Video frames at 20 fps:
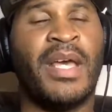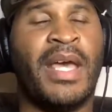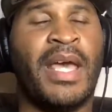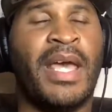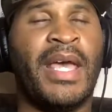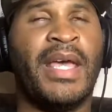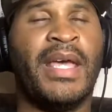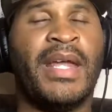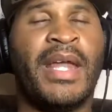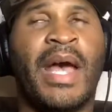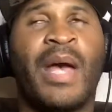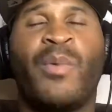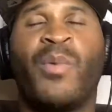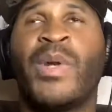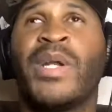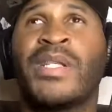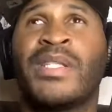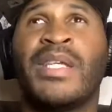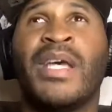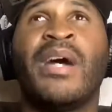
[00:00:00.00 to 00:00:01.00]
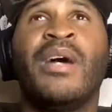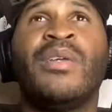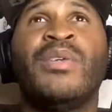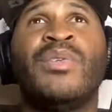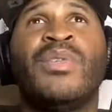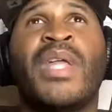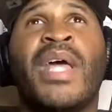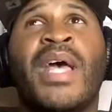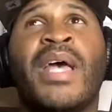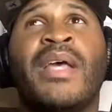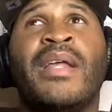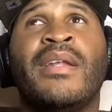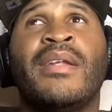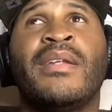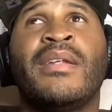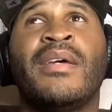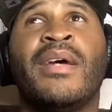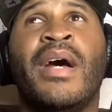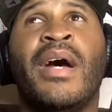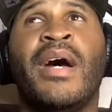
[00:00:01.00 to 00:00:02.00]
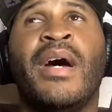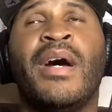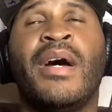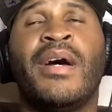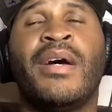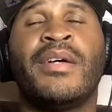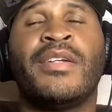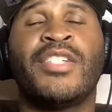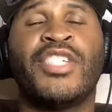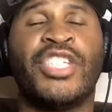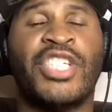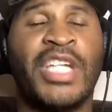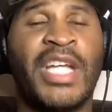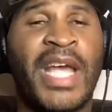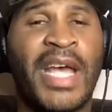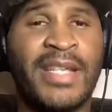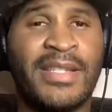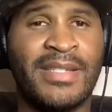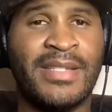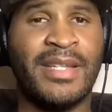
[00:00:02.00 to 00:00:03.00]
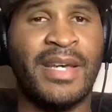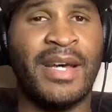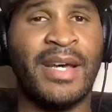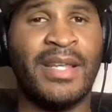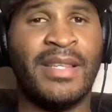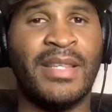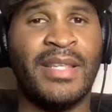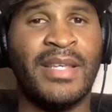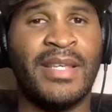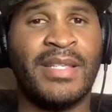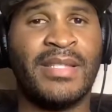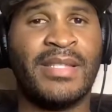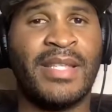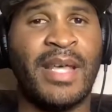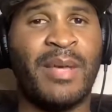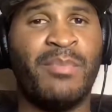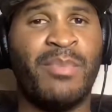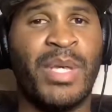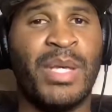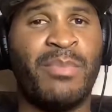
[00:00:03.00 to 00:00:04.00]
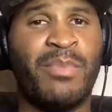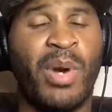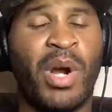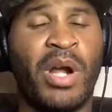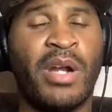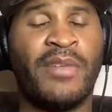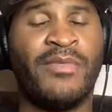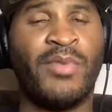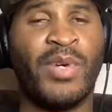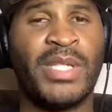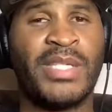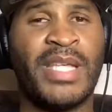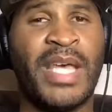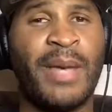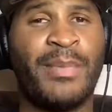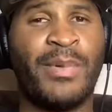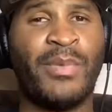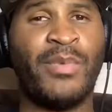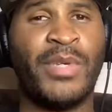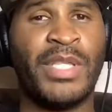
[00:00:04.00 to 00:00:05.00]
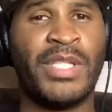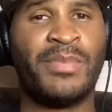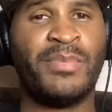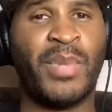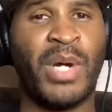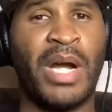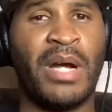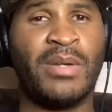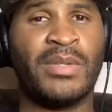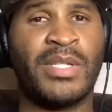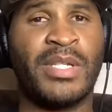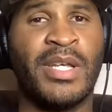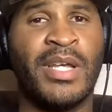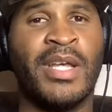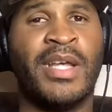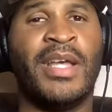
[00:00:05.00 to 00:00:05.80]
And I want to tell you that she has done this and been part of what's happened with Sprouts.